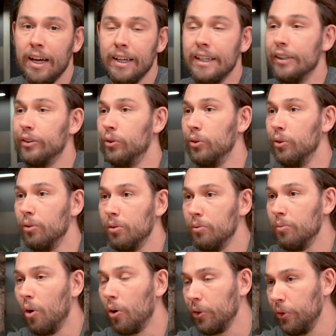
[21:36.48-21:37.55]
get you
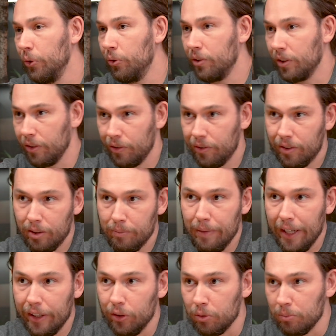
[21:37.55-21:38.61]
more users,
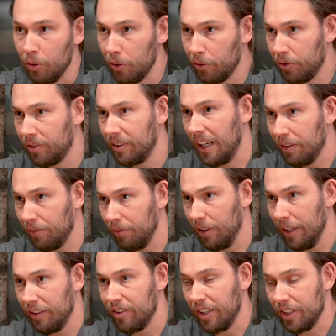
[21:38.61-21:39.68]
make you more successful,
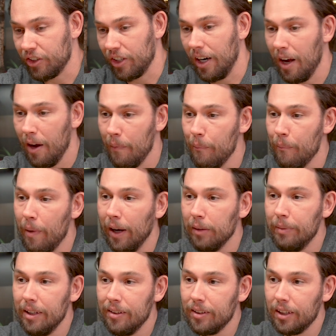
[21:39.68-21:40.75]
etc. But
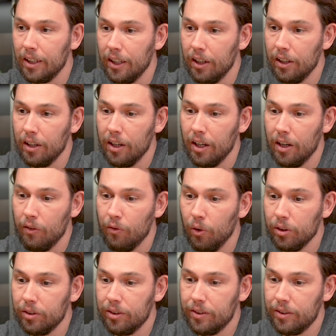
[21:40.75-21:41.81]
basically,
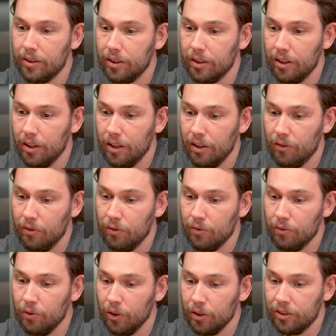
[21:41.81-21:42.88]

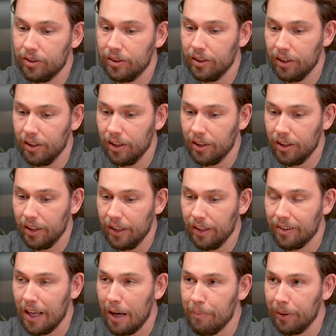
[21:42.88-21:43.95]
what
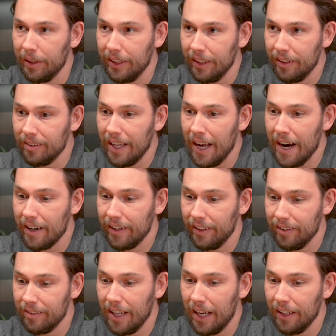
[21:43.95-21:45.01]
is happening there
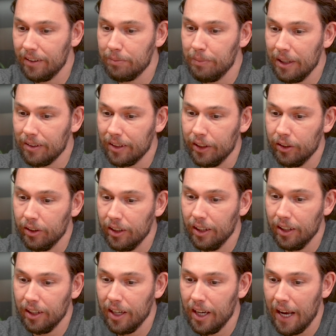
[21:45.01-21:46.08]
is that
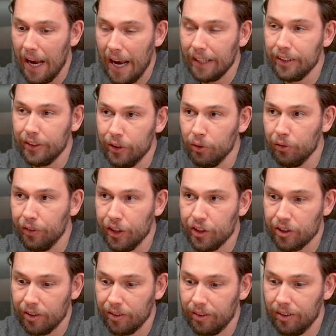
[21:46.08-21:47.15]
basically adding new
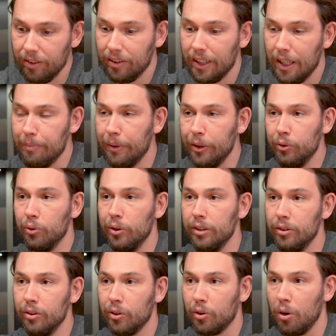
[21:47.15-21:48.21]
features is keeping you in
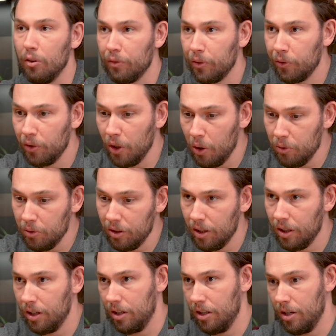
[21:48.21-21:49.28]
your comfort zone
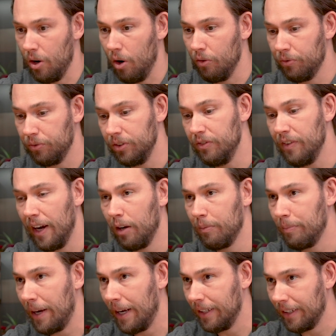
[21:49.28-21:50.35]
of
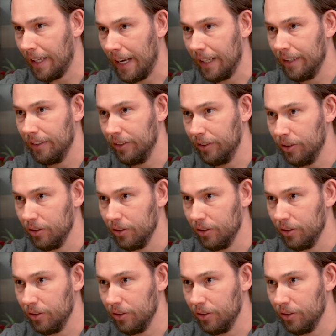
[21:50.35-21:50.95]
development, and